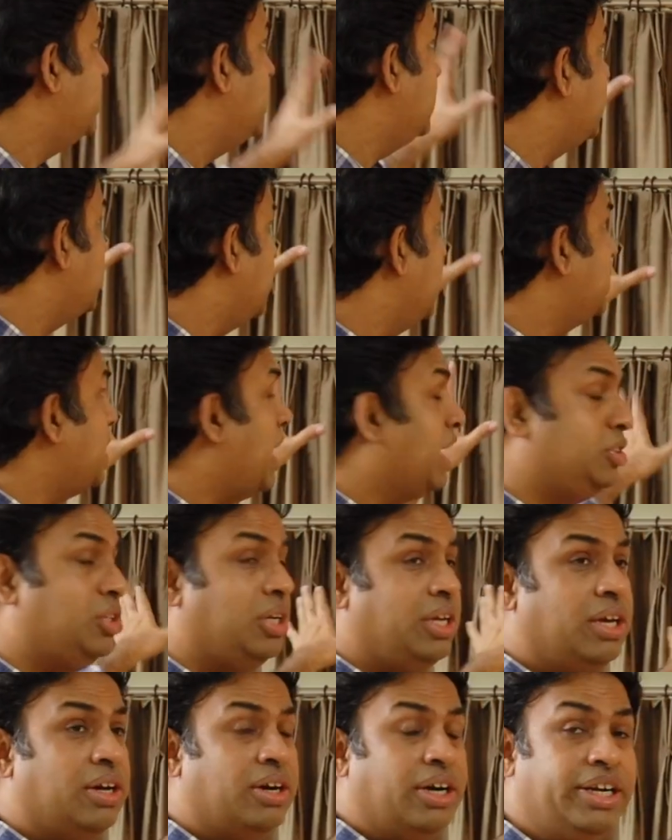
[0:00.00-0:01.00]
this is
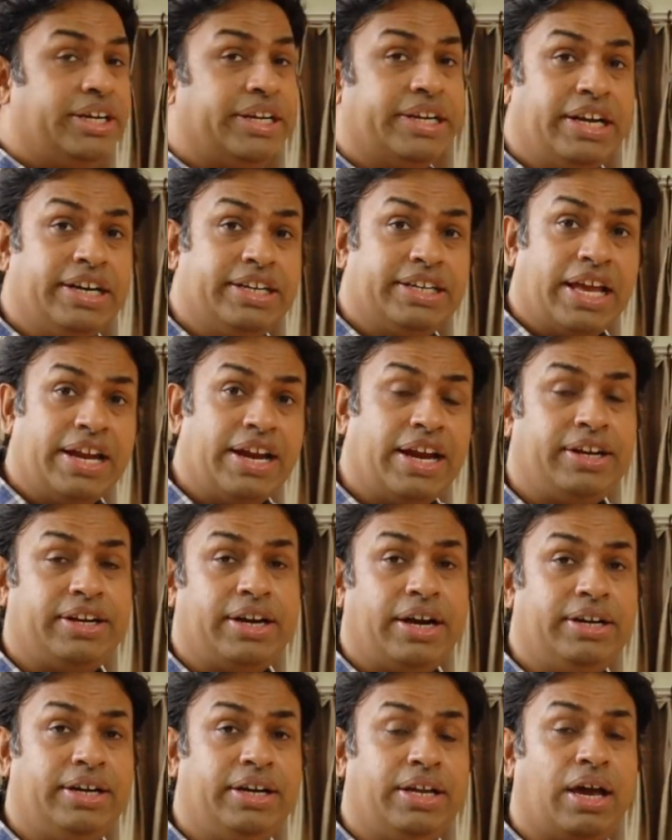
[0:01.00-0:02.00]
actually an internet
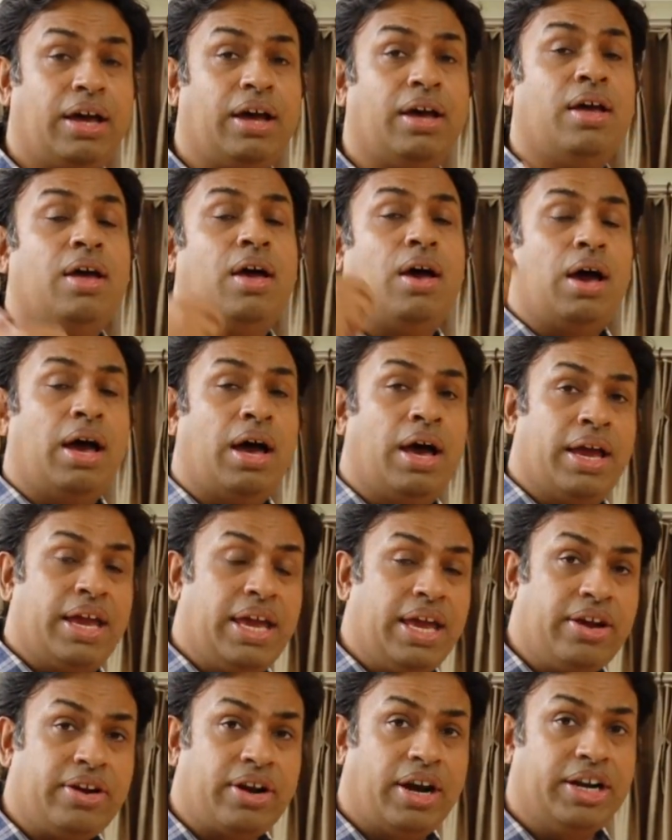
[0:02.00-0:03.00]
connected
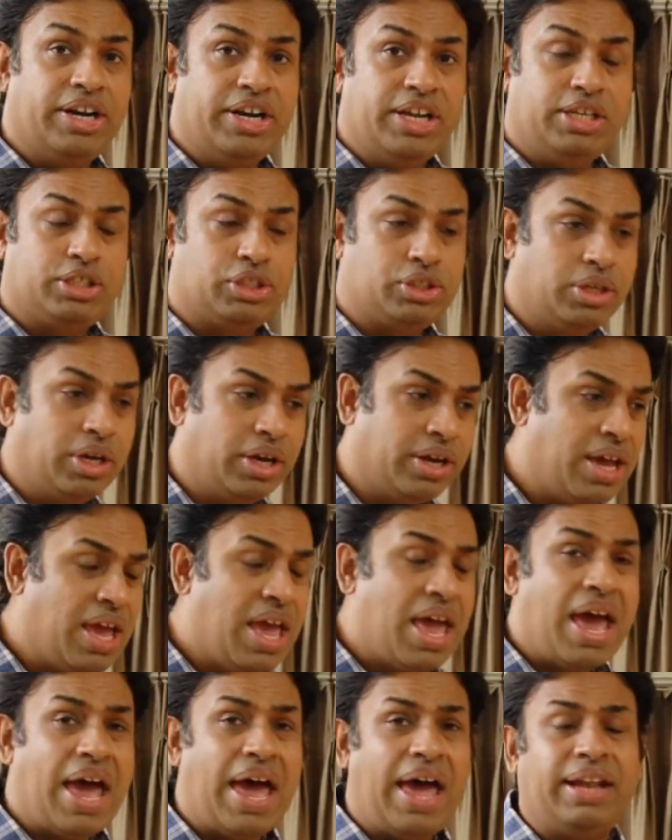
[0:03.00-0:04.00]
air conditioner,
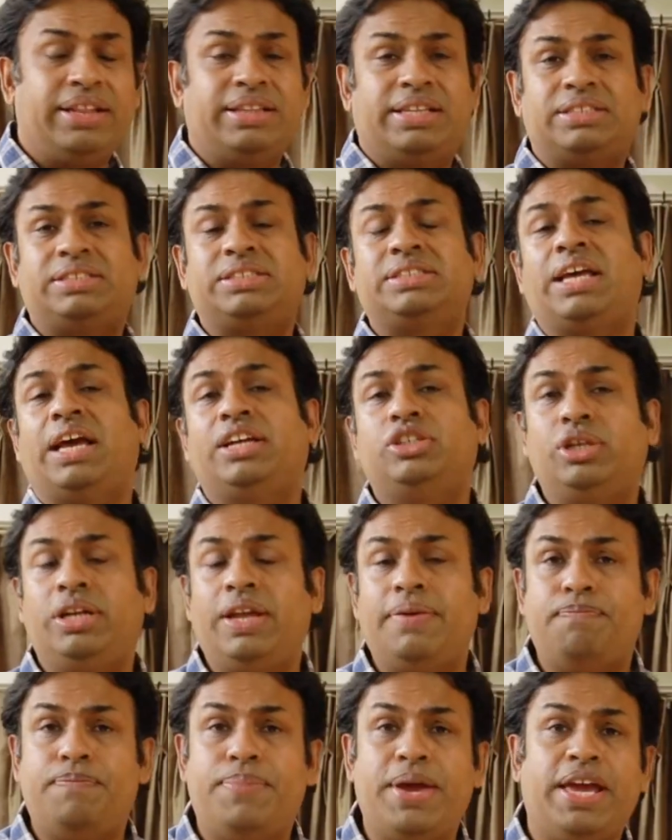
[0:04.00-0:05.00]
and this is
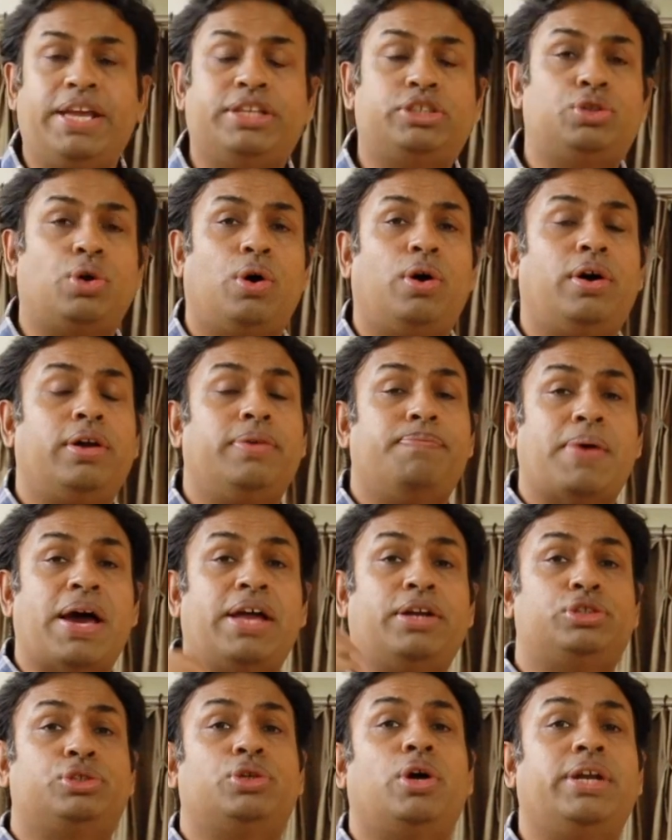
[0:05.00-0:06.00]
actually based on
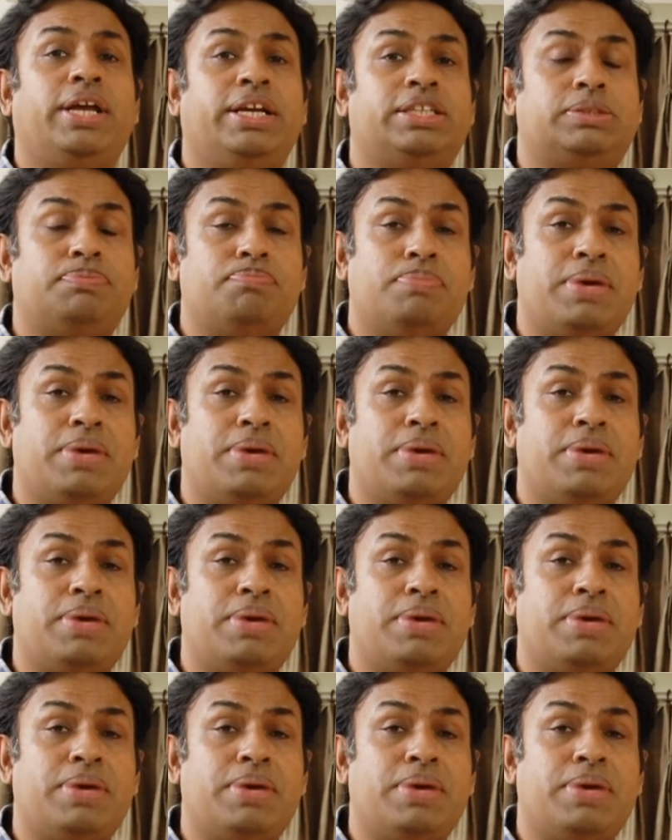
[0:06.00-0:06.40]
Panasonic's